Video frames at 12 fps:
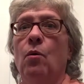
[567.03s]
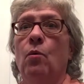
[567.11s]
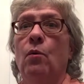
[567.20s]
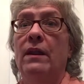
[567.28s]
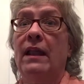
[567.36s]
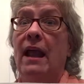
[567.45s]

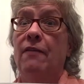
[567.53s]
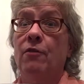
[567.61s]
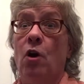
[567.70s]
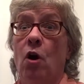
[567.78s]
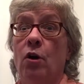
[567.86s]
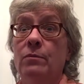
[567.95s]
Would it have
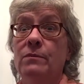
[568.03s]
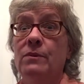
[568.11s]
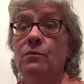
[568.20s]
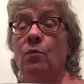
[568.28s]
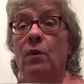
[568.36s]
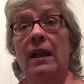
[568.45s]

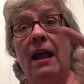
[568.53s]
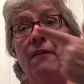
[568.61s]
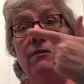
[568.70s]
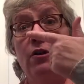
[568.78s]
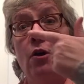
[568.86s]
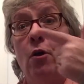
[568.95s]
arms? Would it
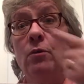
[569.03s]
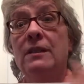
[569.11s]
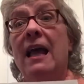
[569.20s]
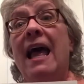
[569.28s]
have a nose?